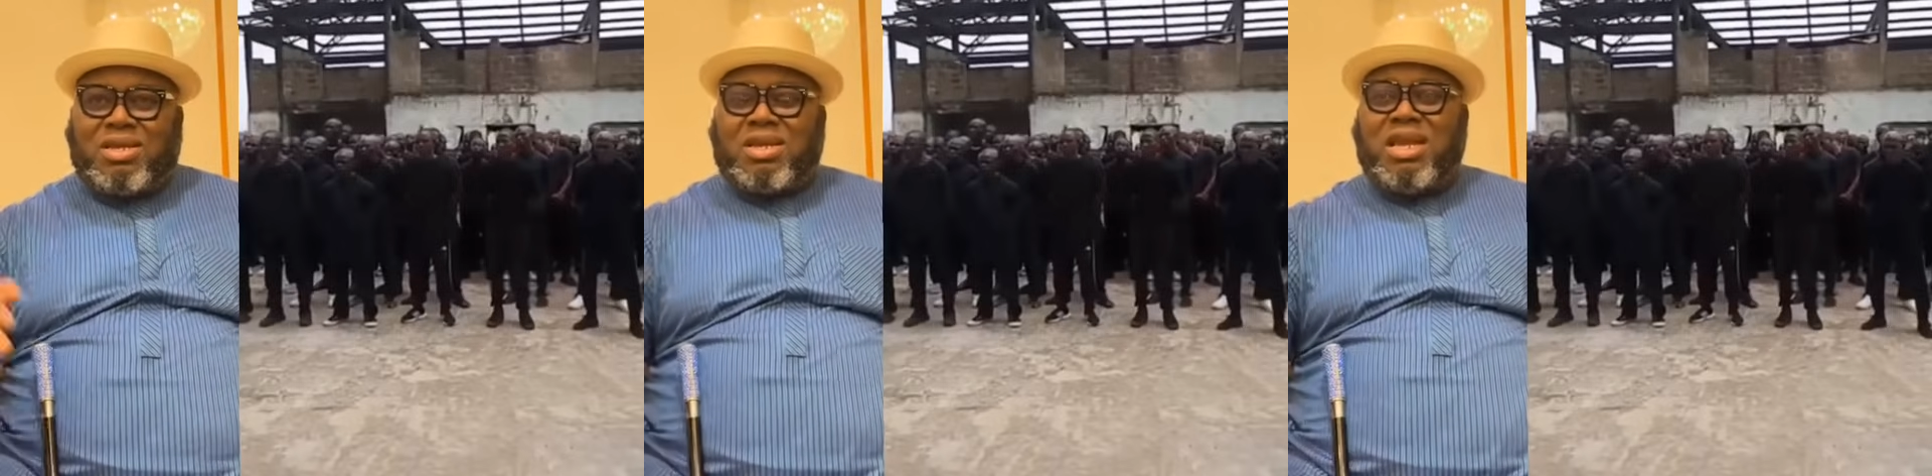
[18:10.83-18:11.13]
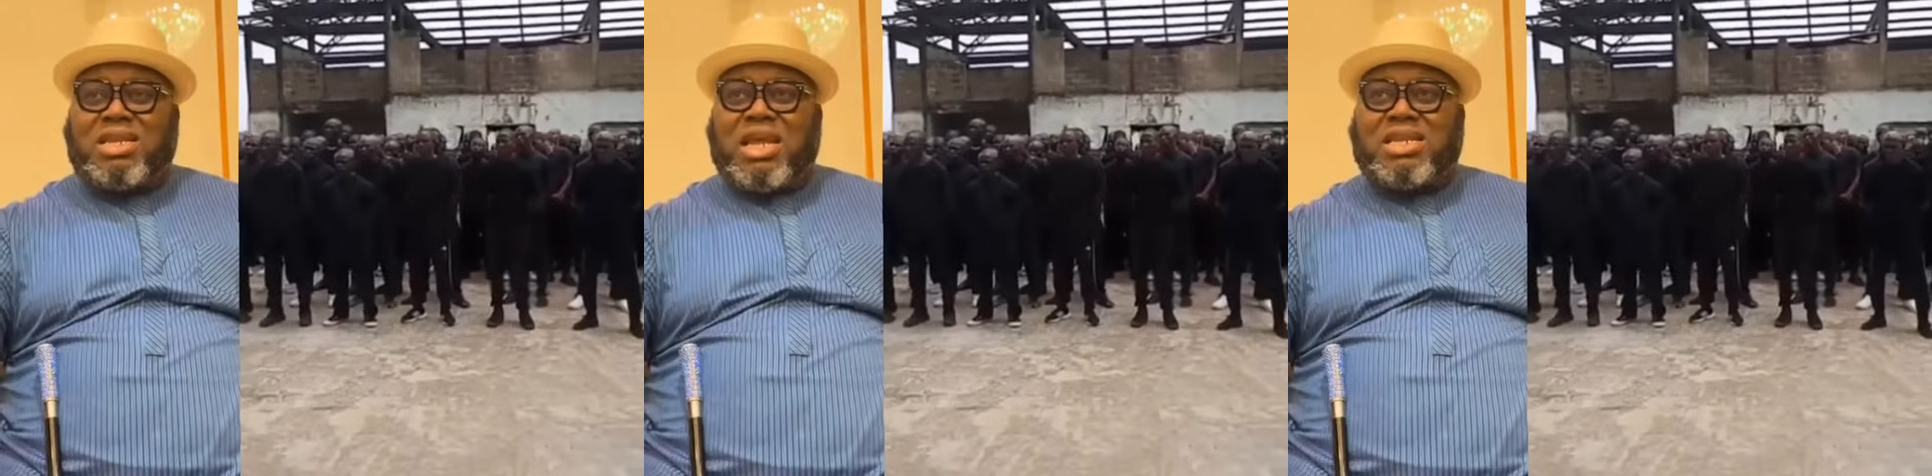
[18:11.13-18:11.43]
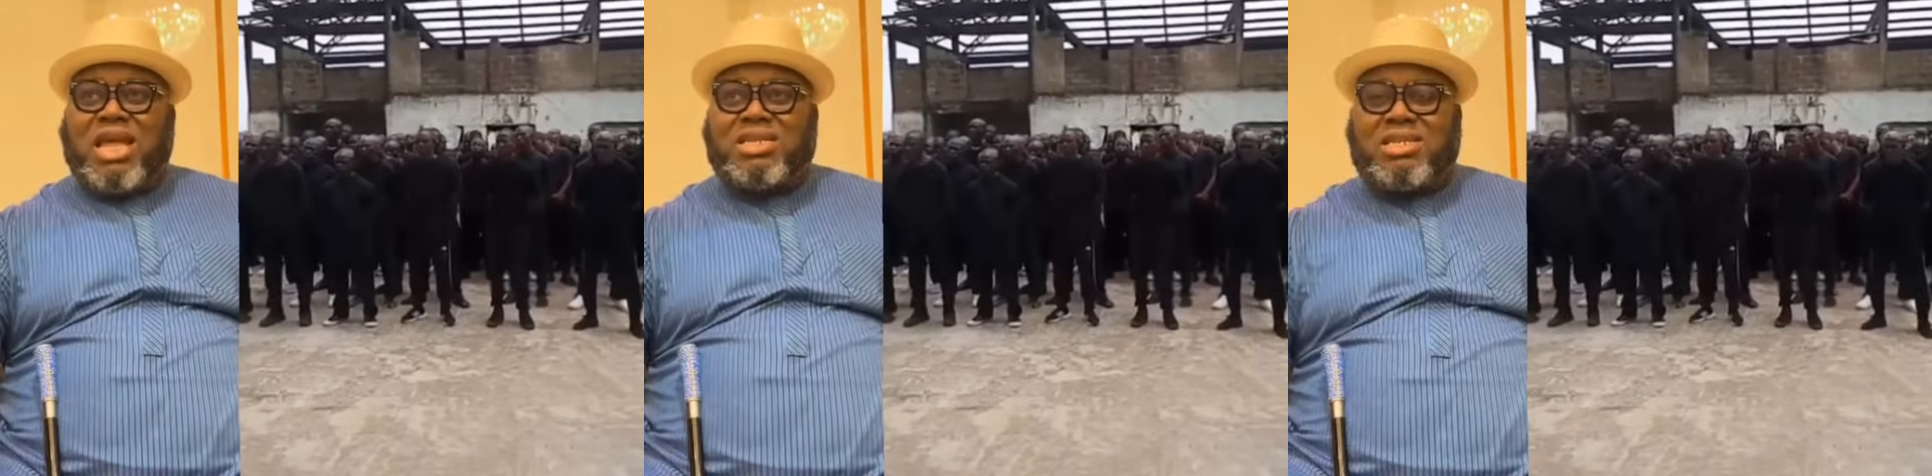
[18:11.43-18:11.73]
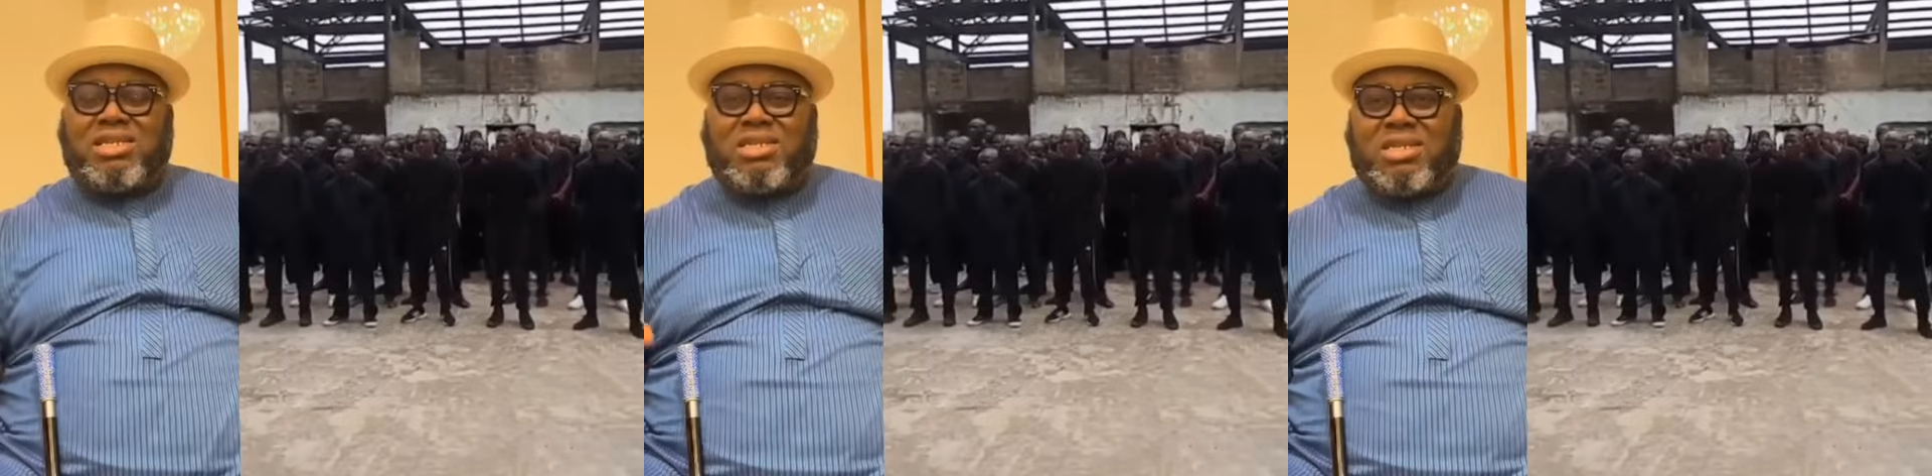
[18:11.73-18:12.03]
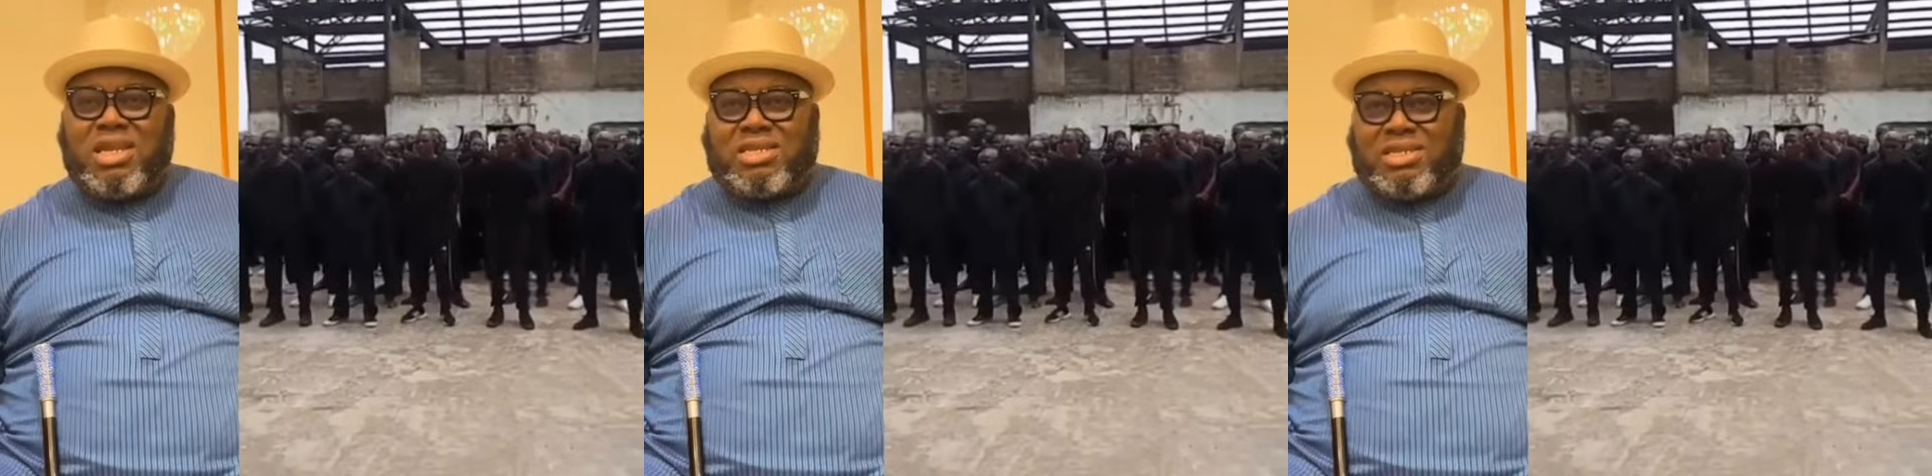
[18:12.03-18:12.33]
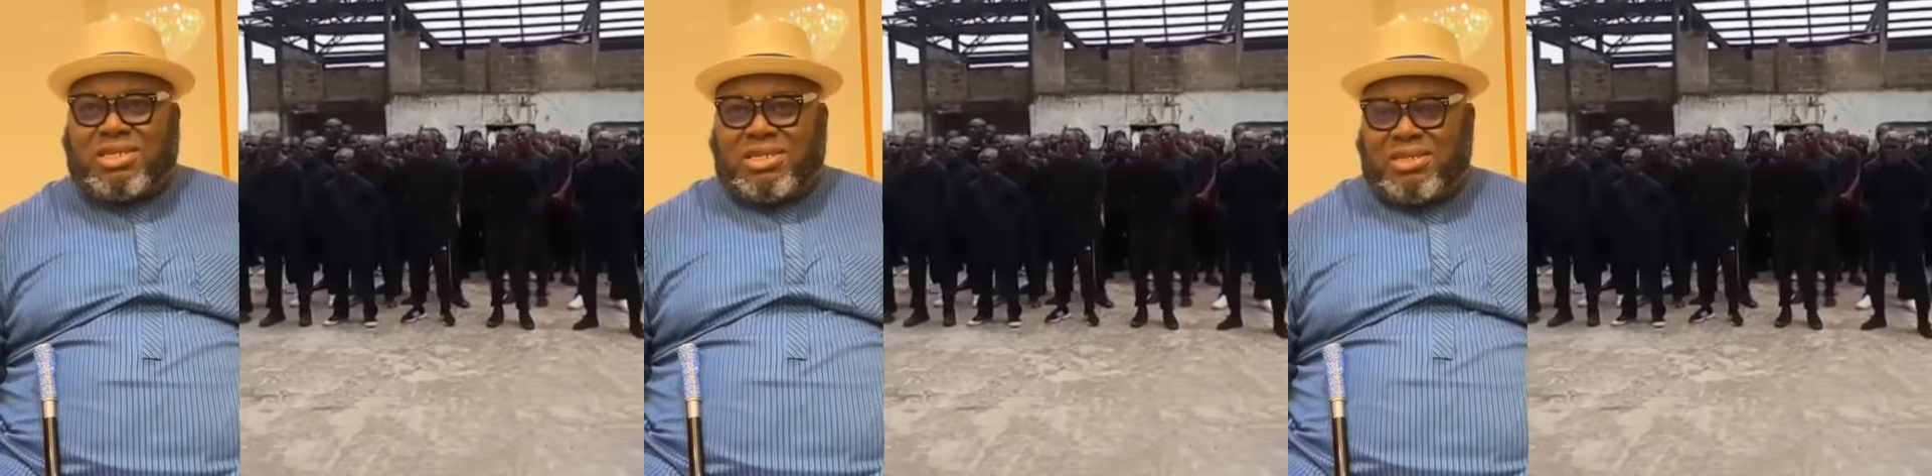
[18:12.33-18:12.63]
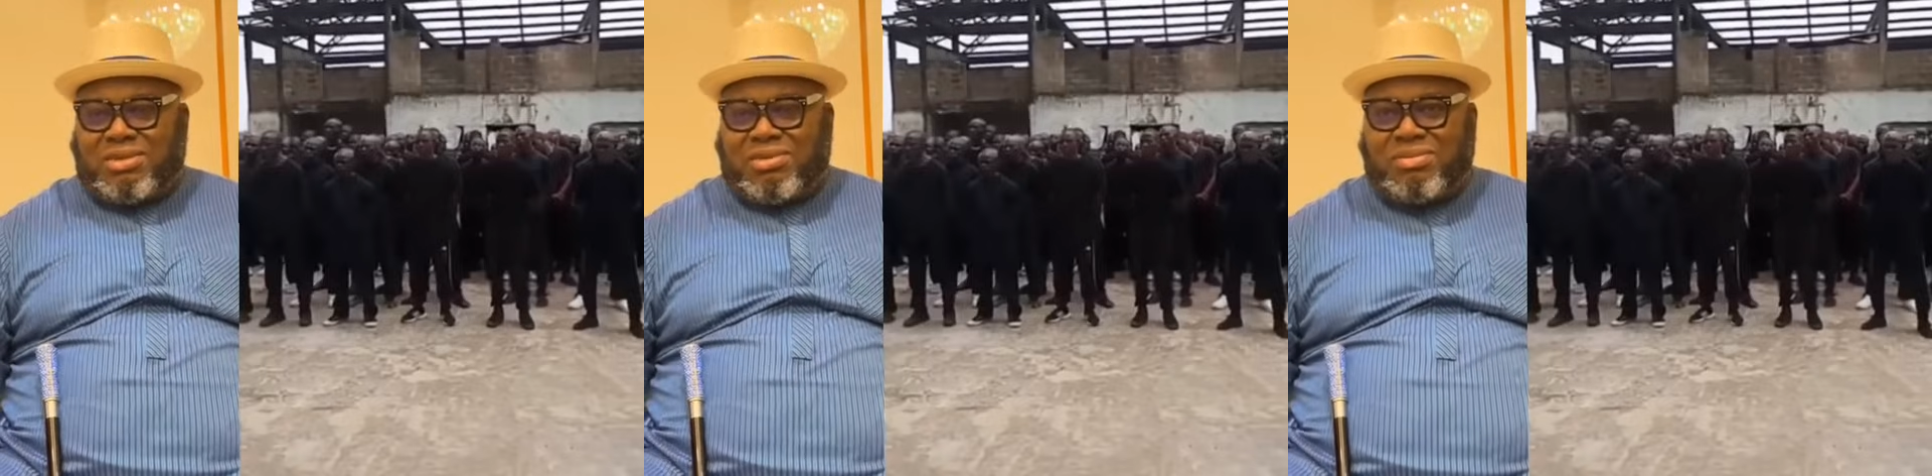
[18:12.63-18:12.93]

They created 19 states.